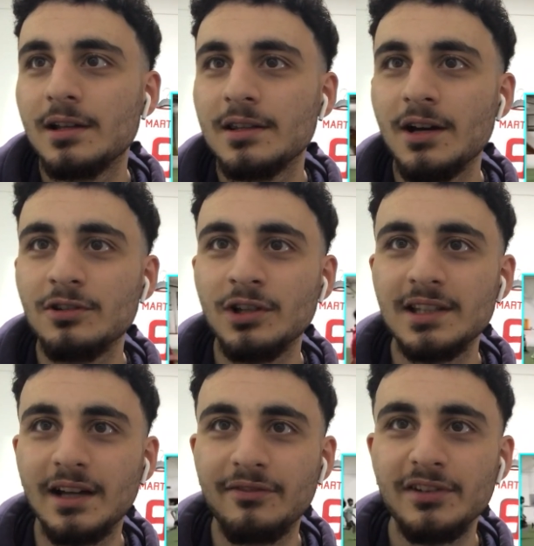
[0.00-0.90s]
Look
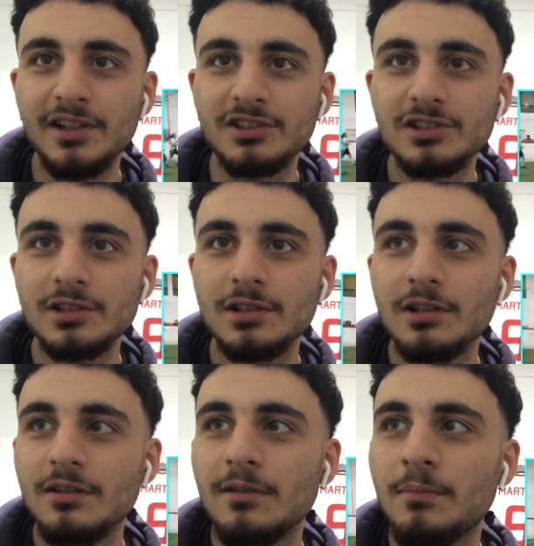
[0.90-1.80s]
at that finish.
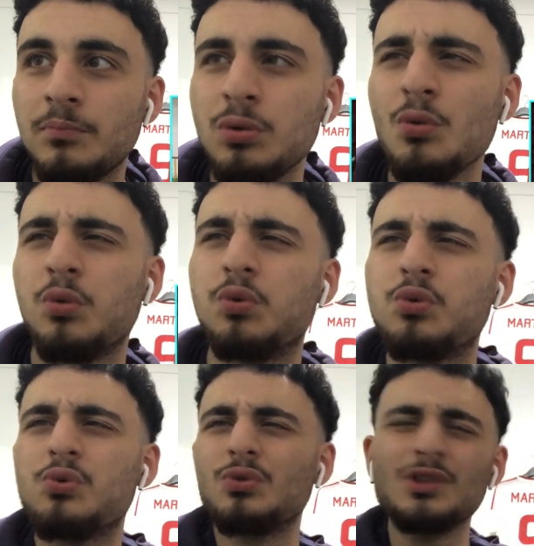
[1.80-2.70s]
Poof.
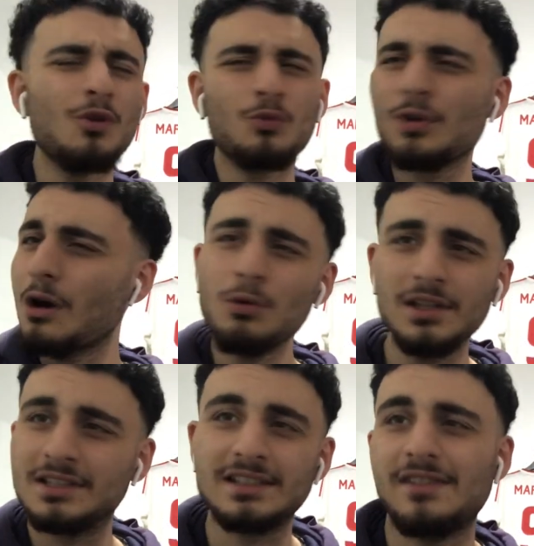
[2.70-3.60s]
No
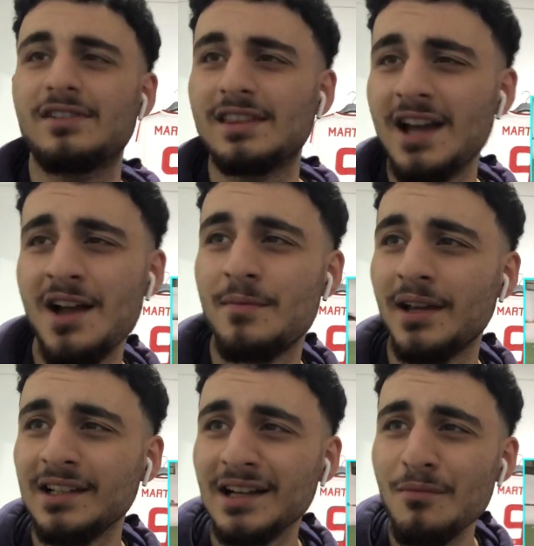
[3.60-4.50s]
goalie saving that,
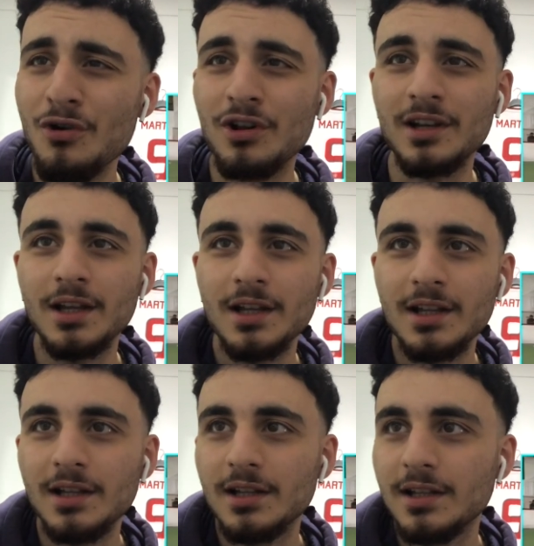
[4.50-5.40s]
man. Come on.
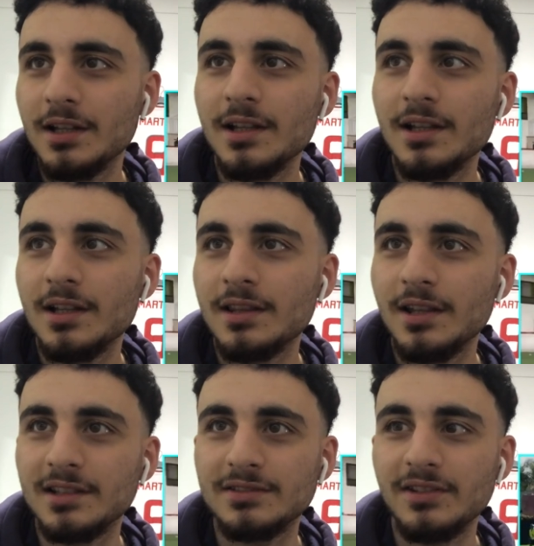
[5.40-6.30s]

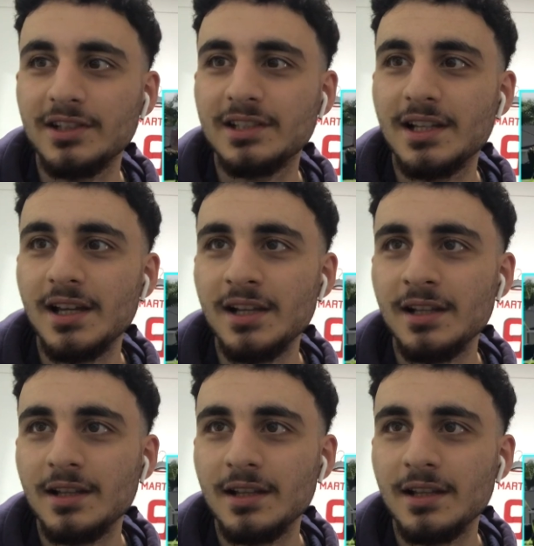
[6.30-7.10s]
Nice finish again.